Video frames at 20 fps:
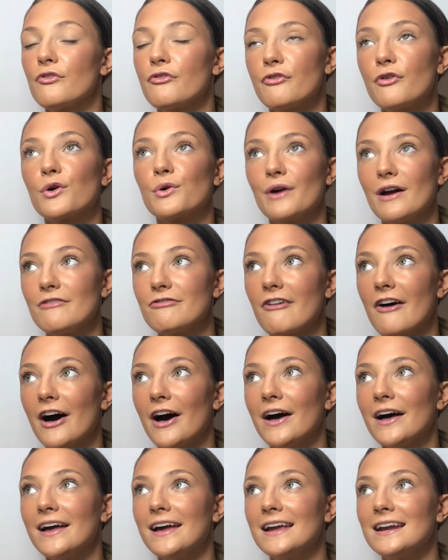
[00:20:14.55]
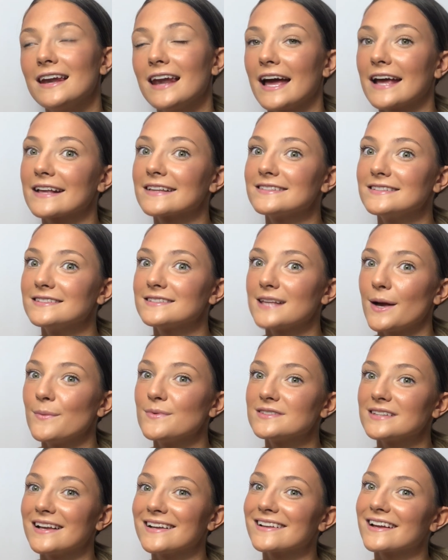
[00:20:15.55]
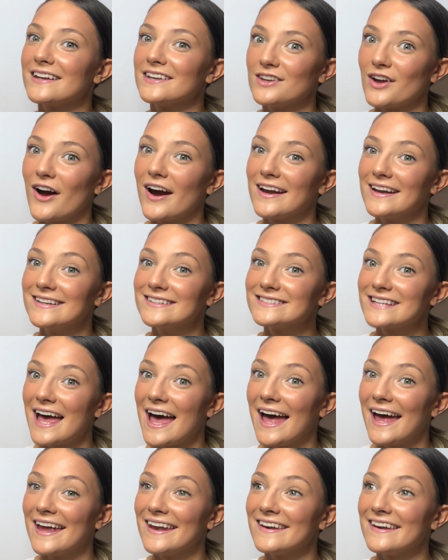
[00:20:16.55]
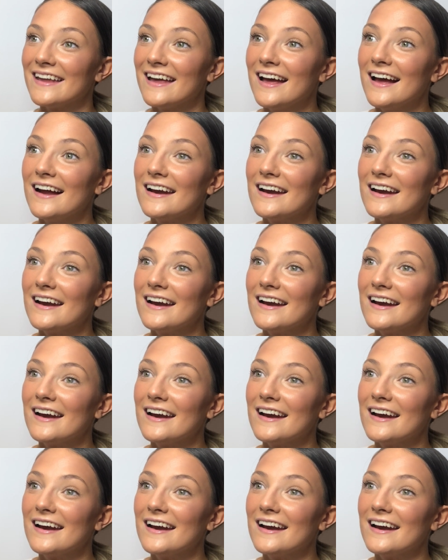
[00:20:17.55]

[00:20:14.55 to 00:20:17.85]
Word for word: forever, like since I was like 9 and 10,